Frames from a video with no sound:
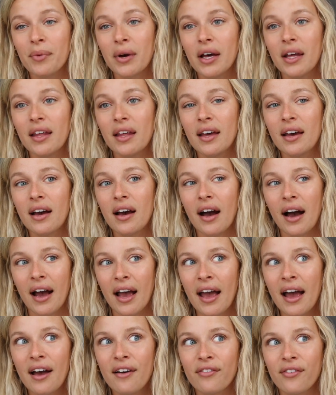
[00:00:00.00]
but
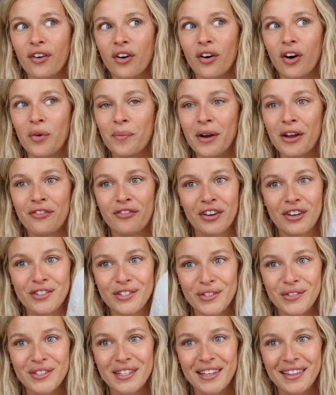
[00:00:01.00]
I have all my
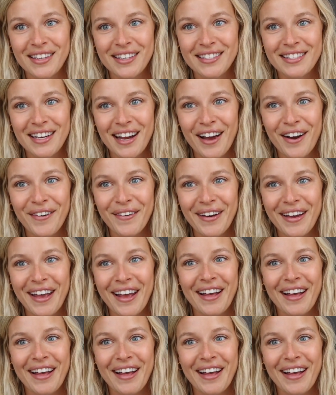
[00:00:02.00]
friends using this now,